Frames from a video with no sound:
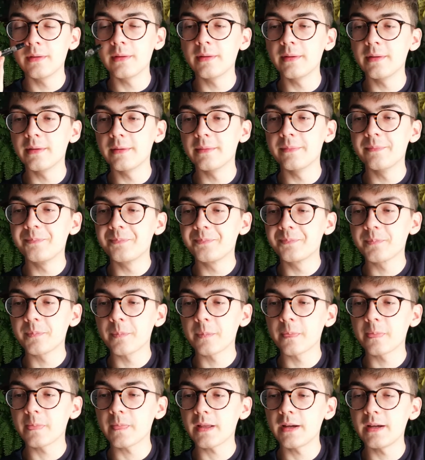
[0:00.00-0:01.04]
I
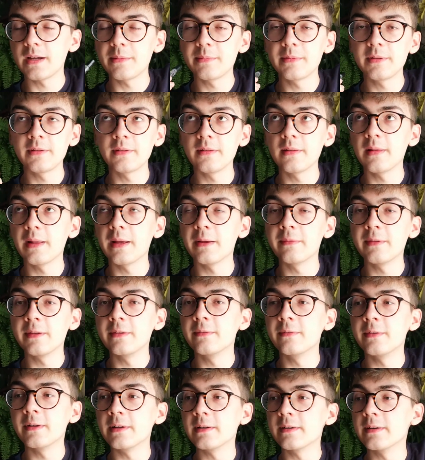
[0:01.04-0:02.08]
absolutely love this
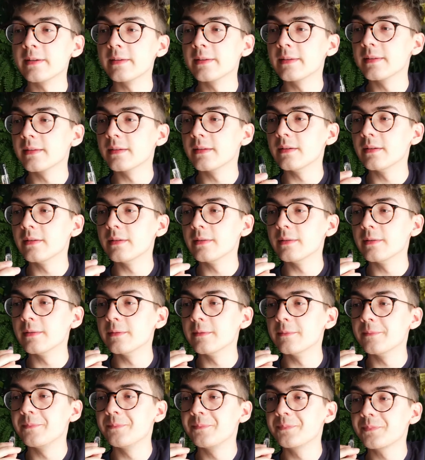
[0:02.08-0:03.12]
fragrance.
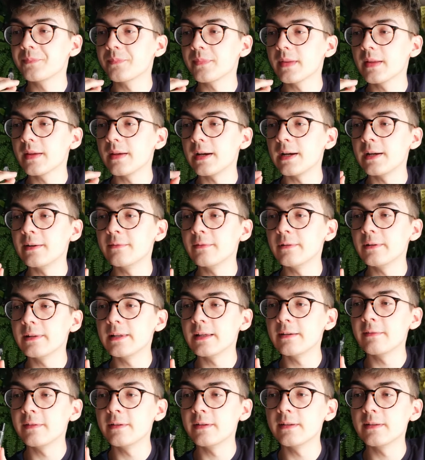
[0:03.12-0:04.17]
I will
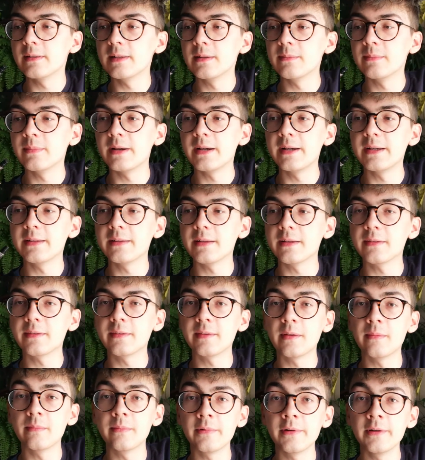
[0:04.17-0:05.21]
definitely buy it at
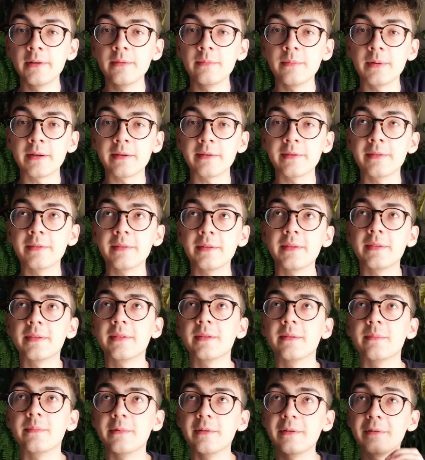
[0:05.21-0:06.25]
some point because it's
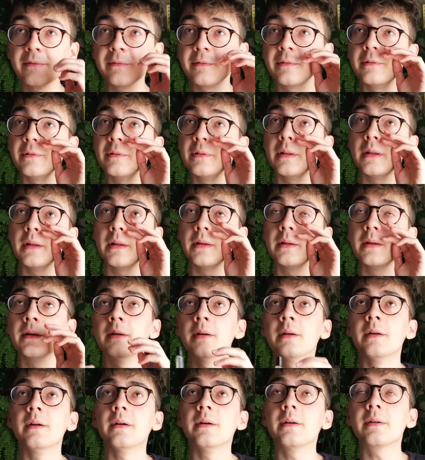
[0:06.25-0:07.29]
a beautiful
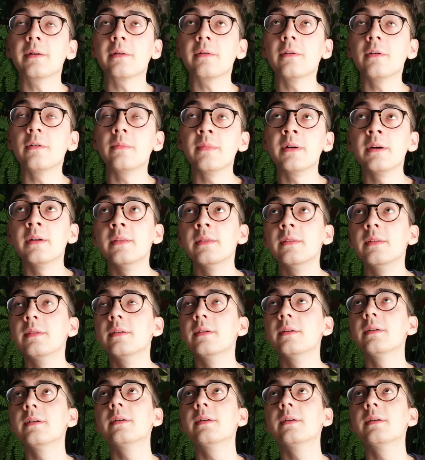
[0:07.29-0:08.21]
gourmand.